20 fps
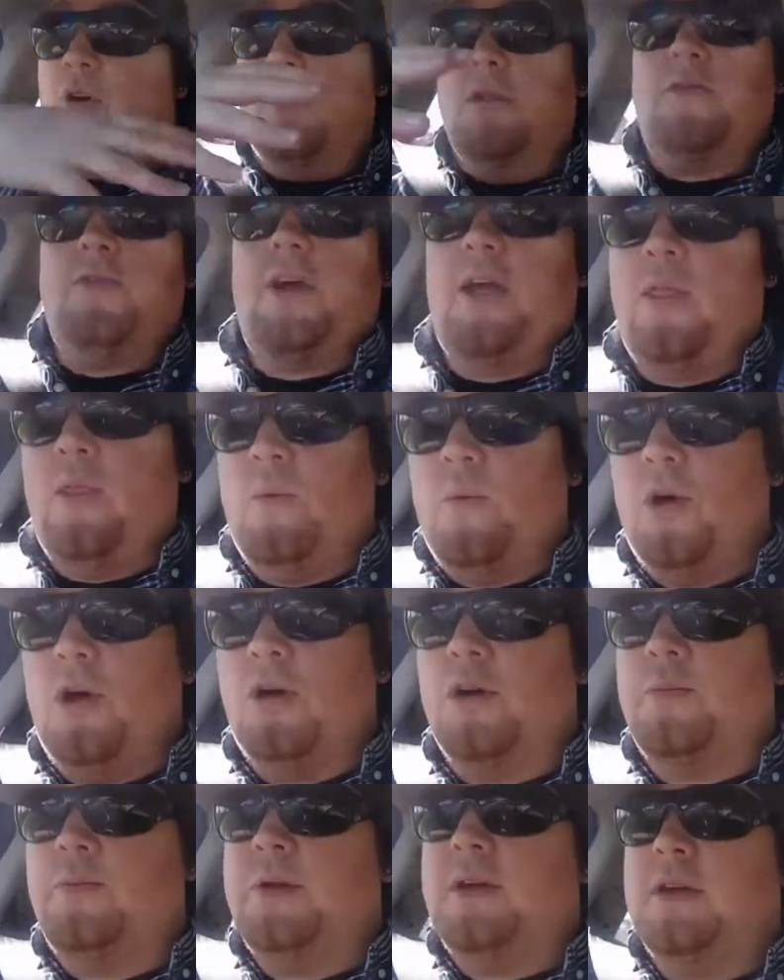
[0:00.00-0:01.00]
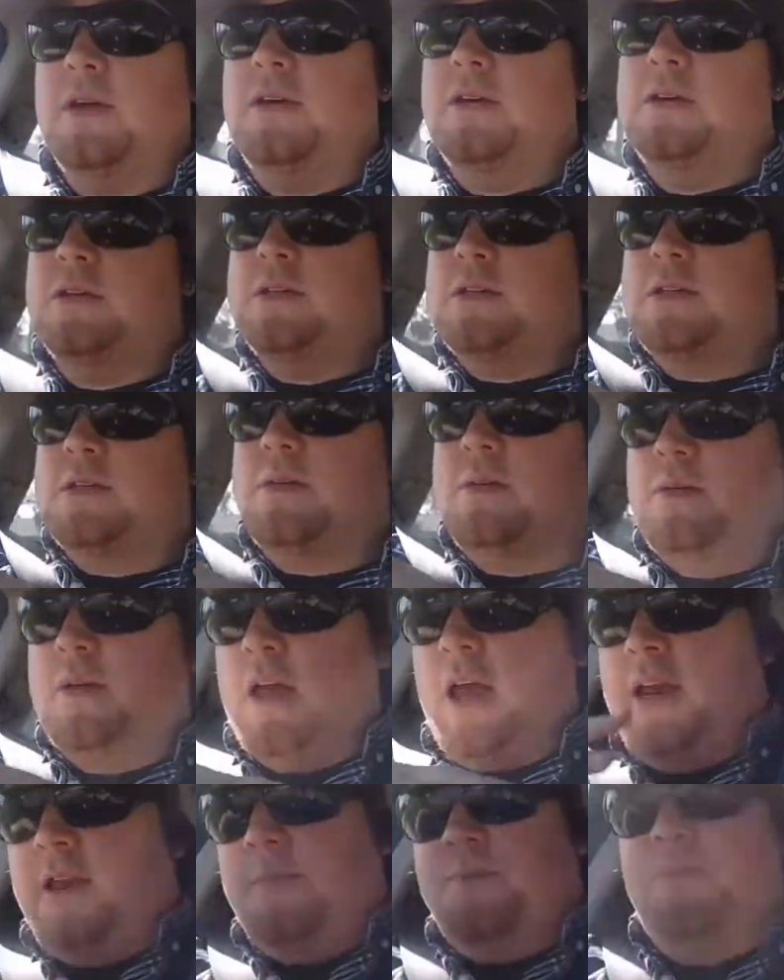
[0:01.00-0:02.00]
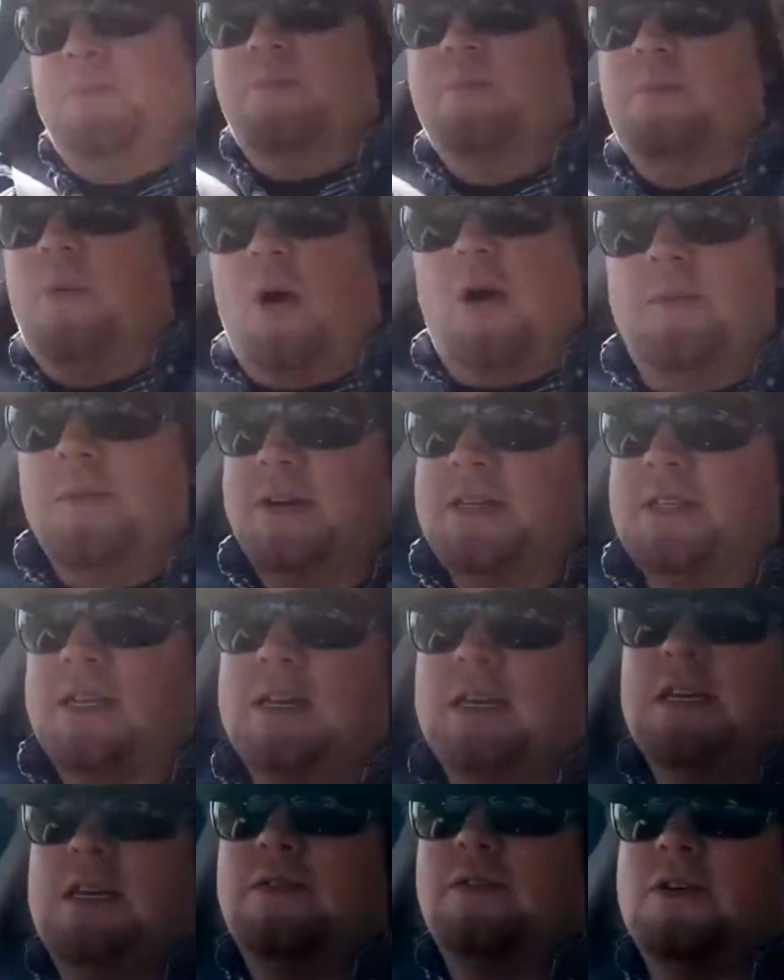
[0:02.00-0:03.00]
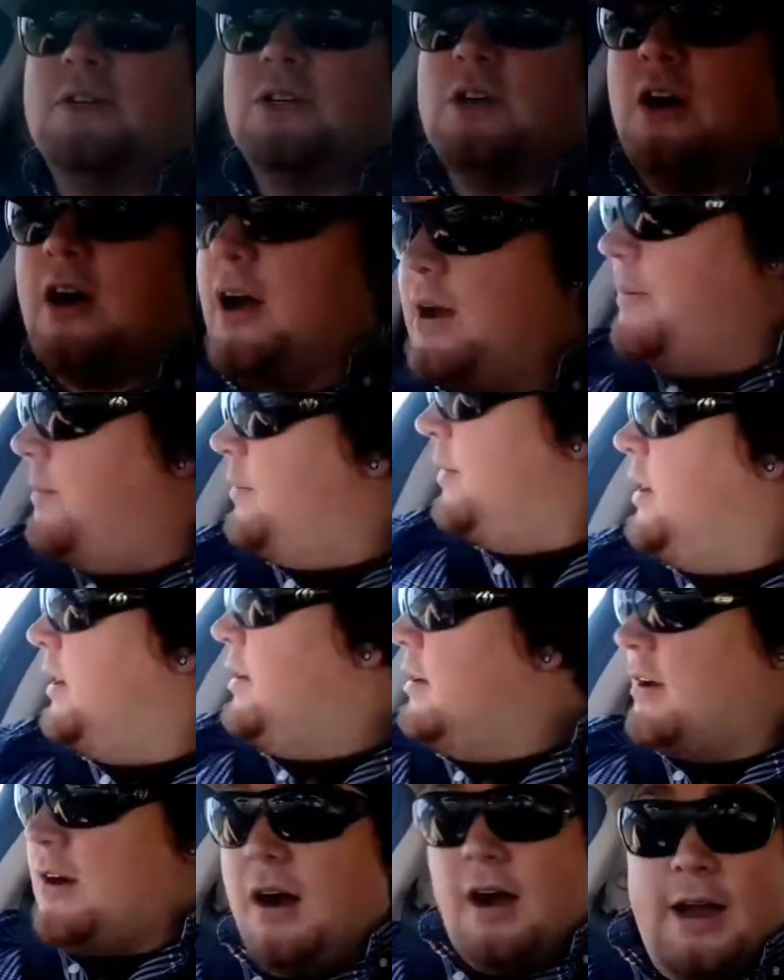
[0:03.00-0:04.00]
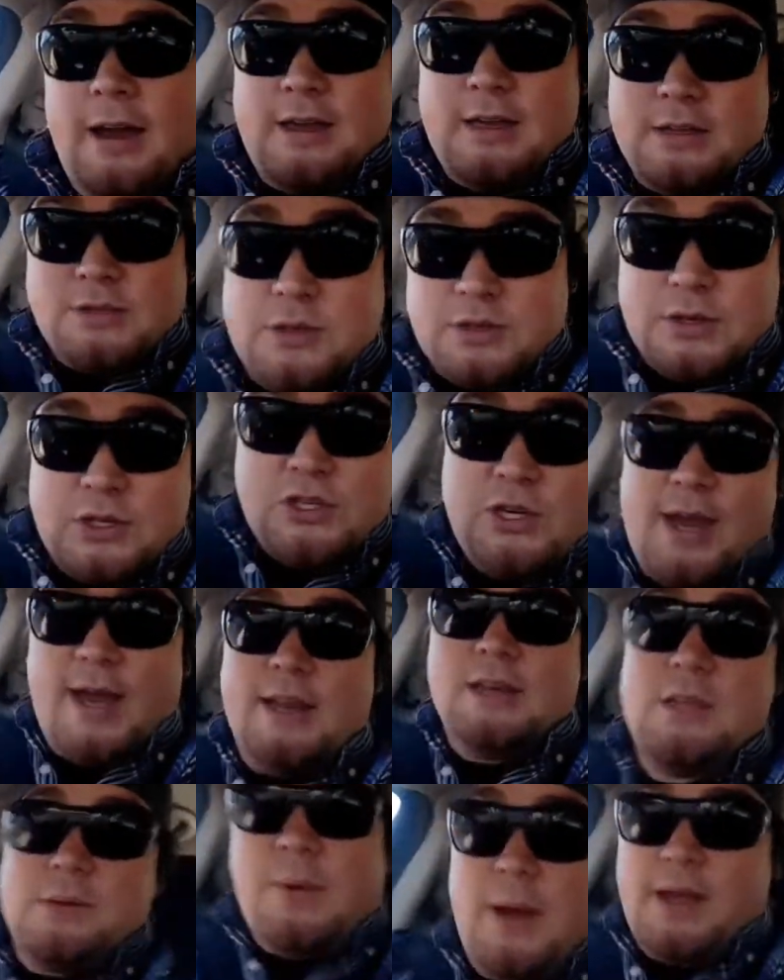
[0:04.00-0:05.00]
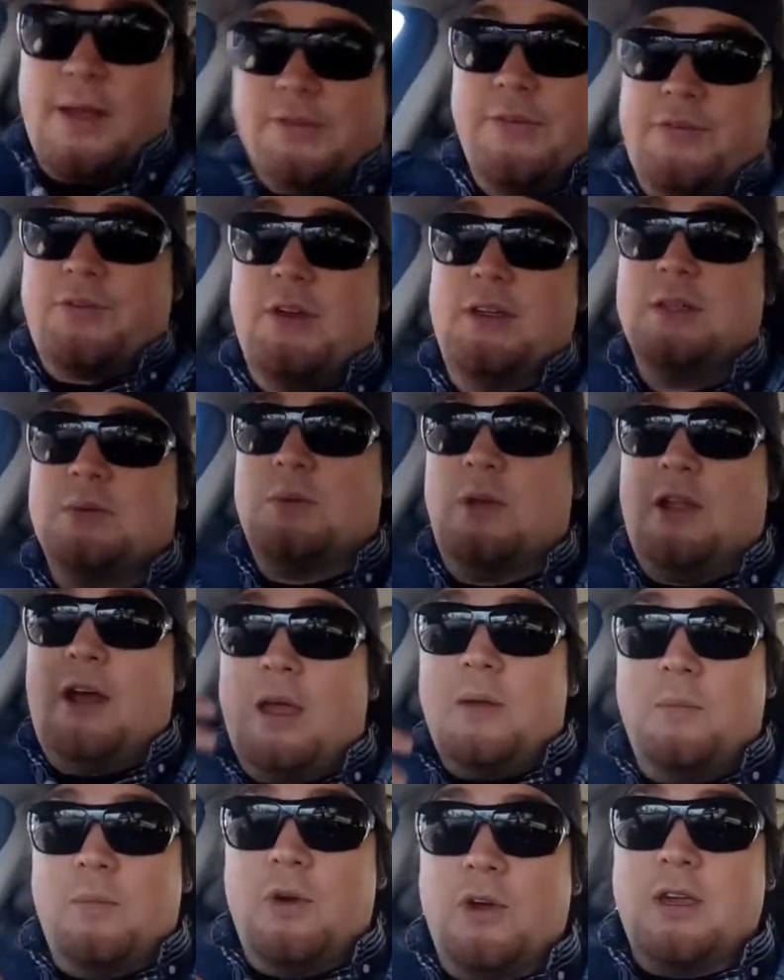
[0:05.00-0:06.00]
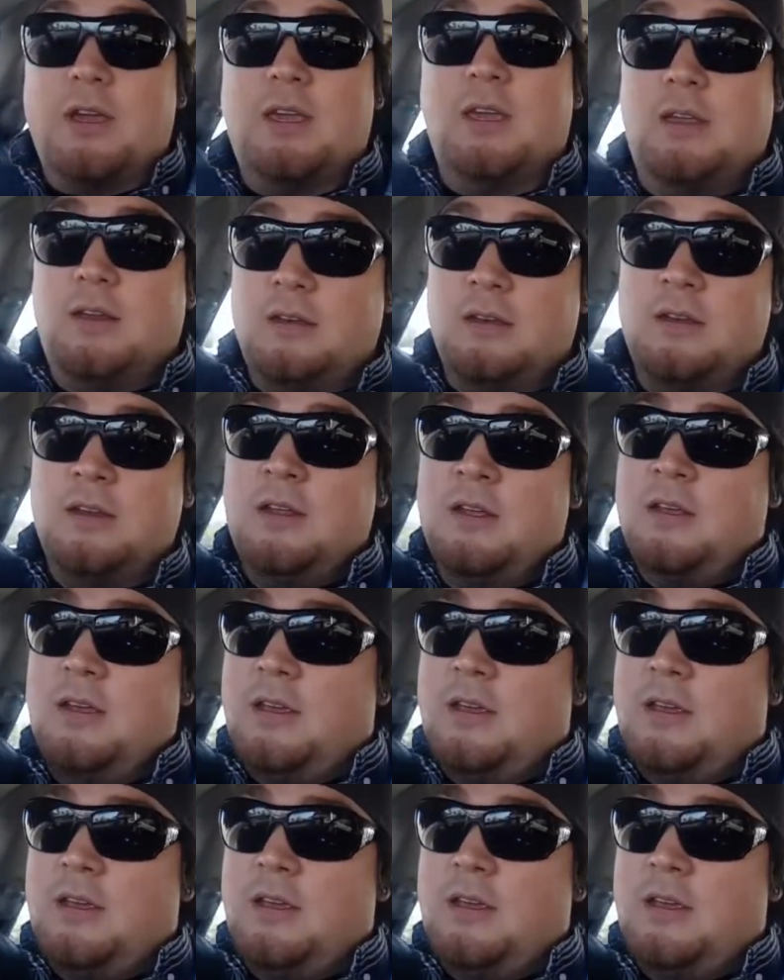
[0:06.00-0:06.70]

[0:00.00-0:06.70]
all around the world, because at almost any given time I can sort of chat to my other friends while I'm working,